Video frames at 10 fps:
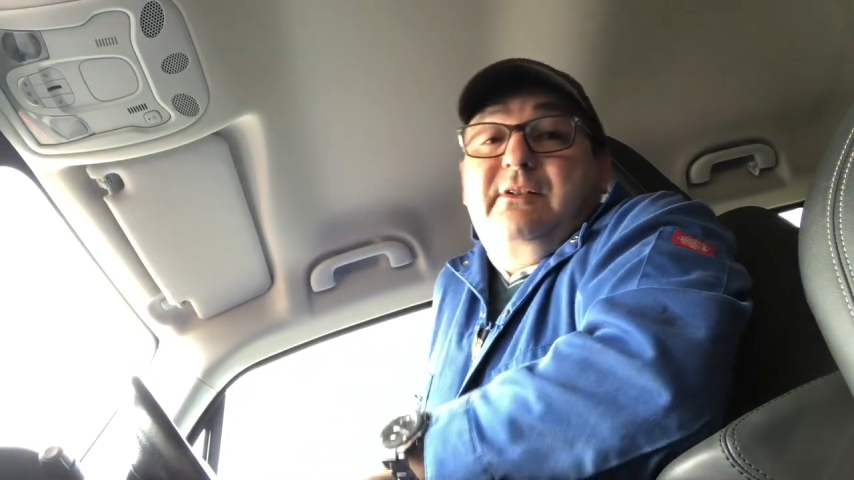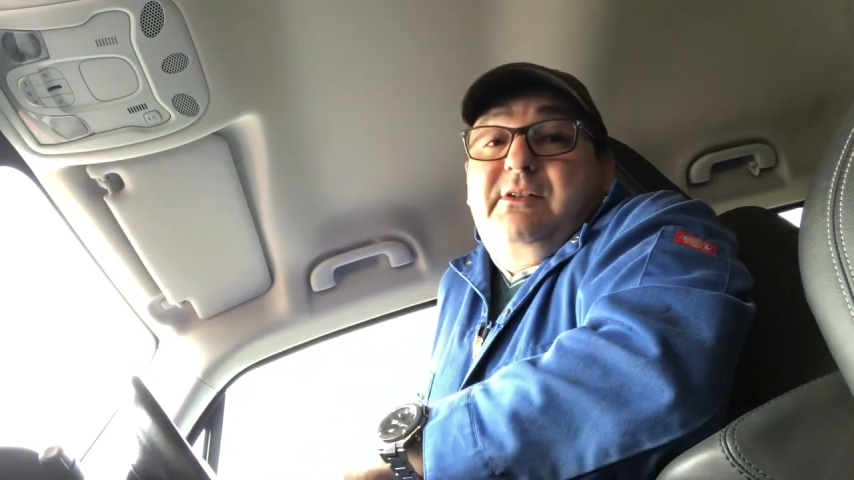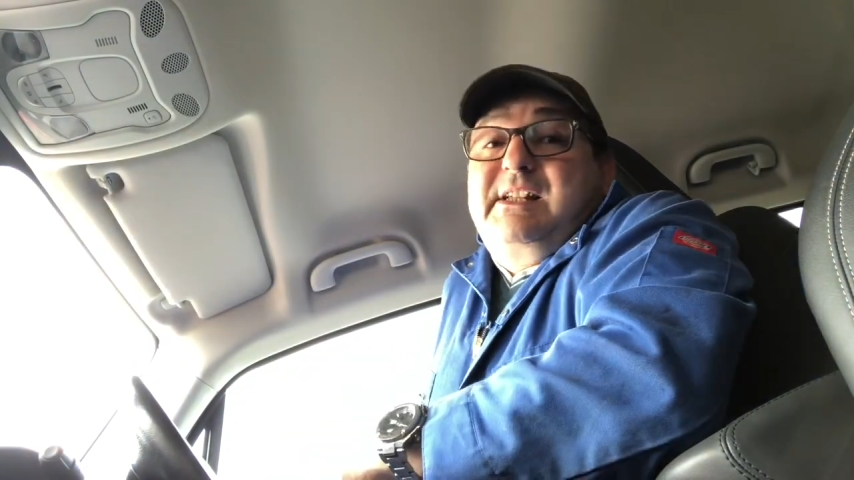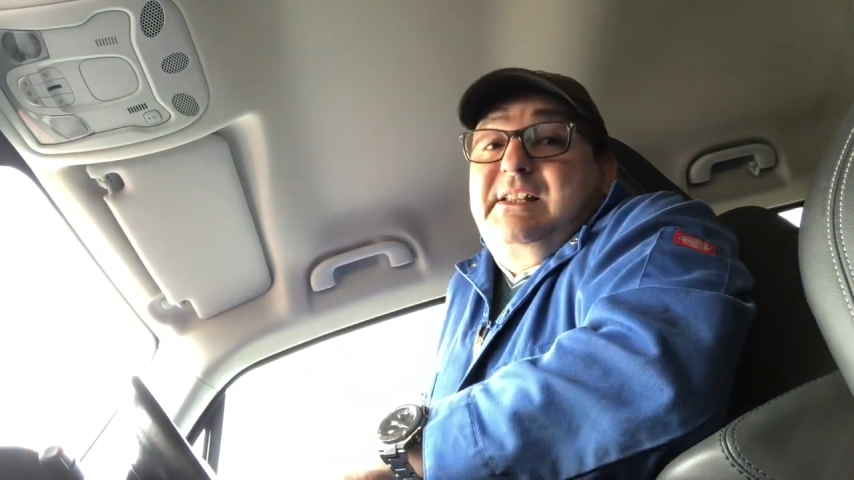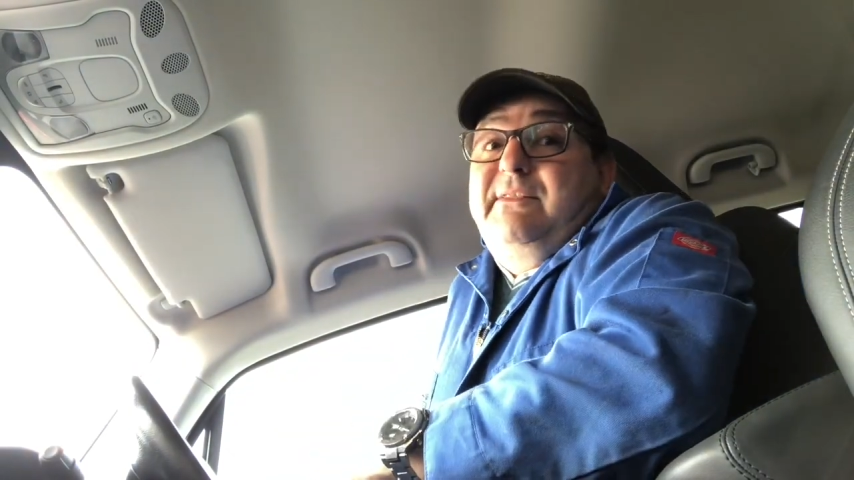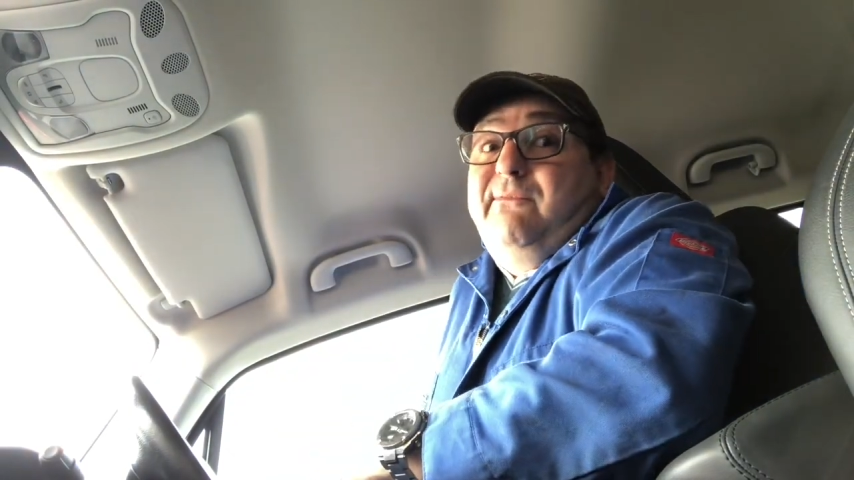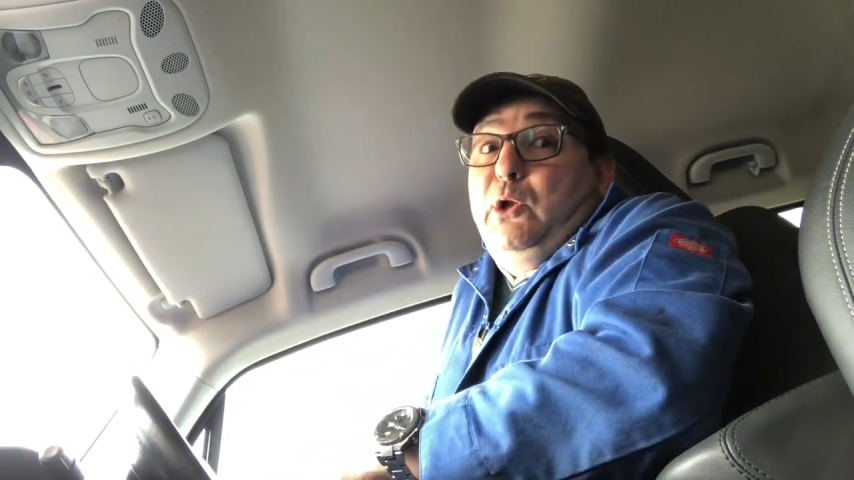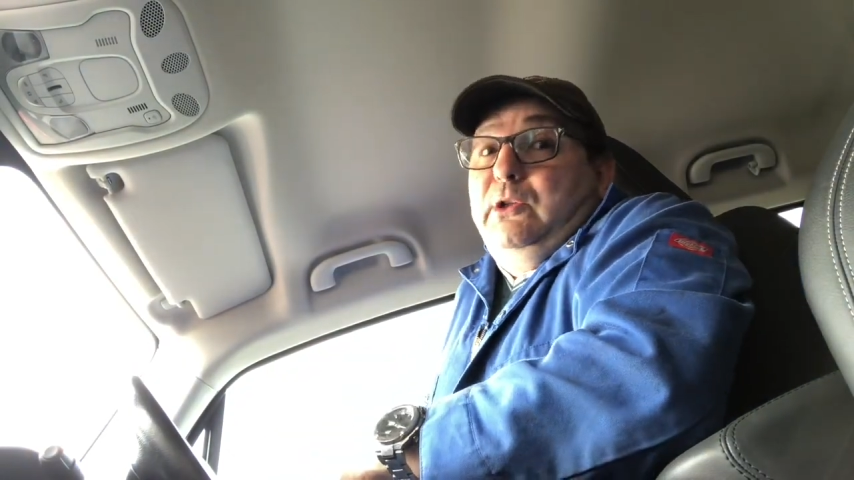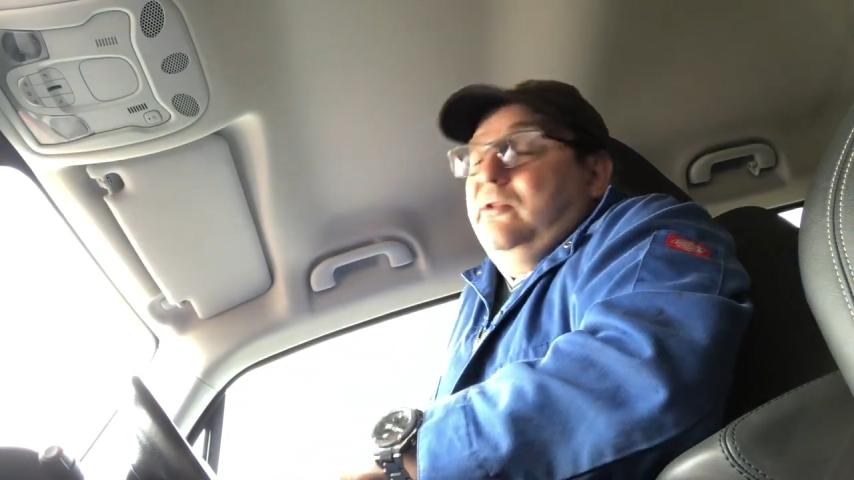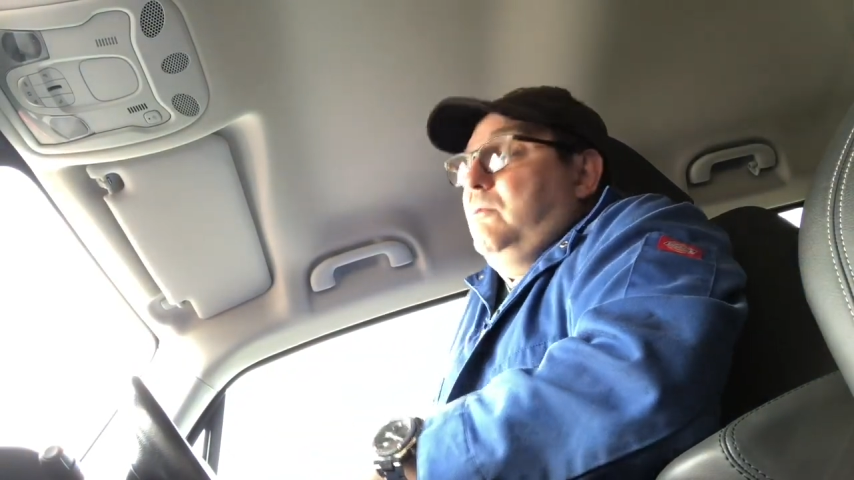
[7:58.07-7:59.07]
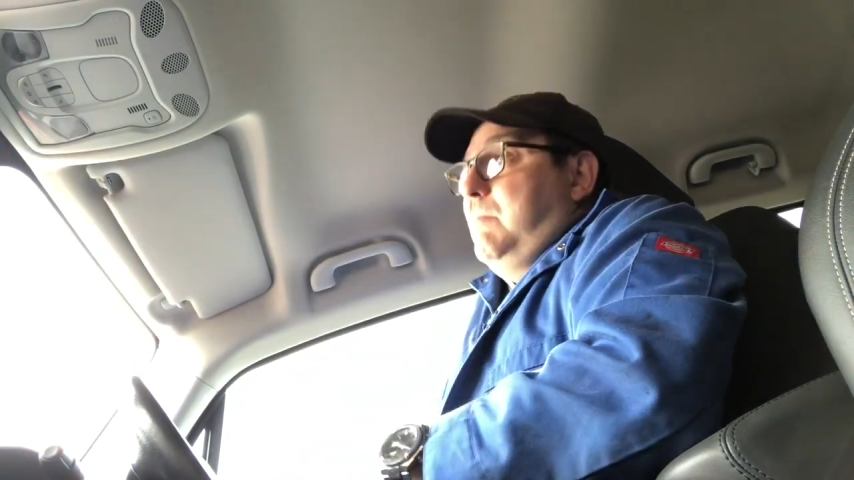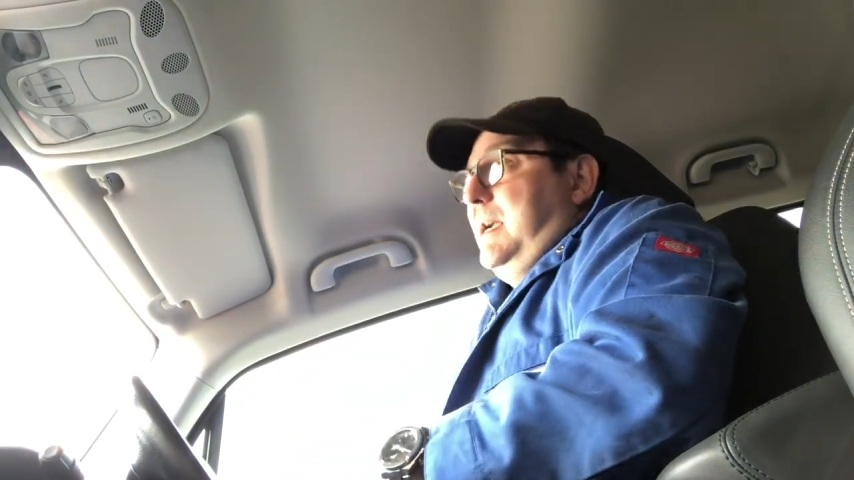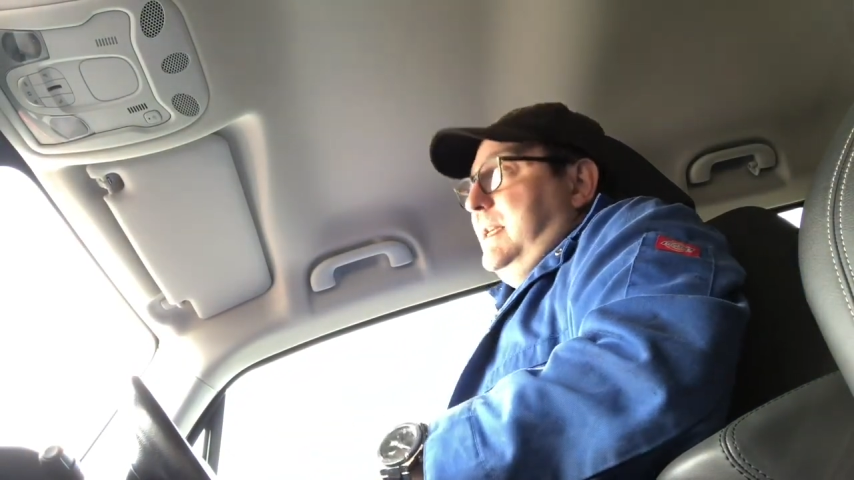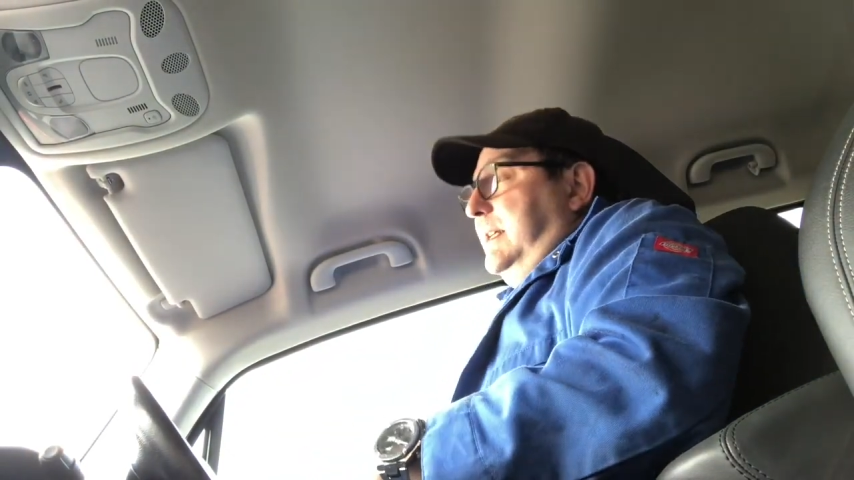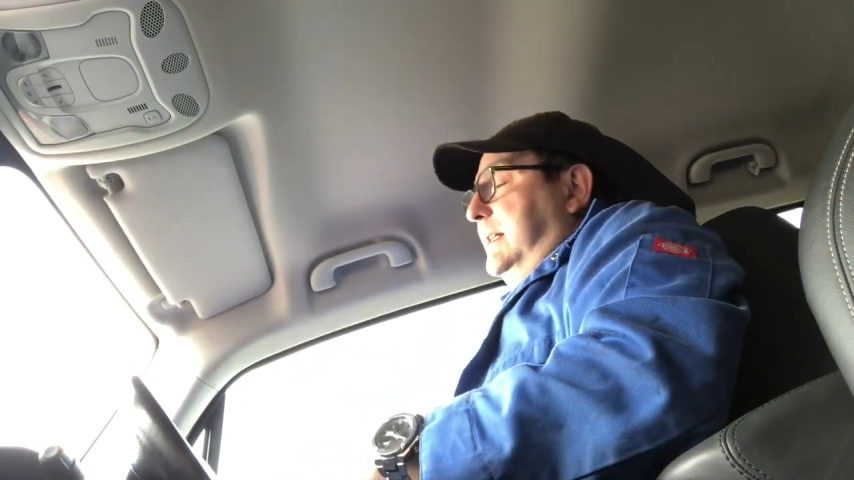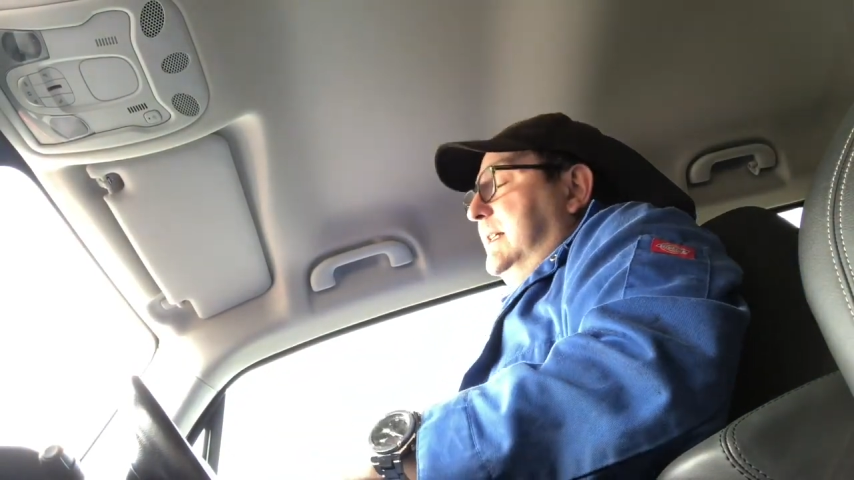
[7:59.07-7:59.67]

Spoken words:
because that's the volume make.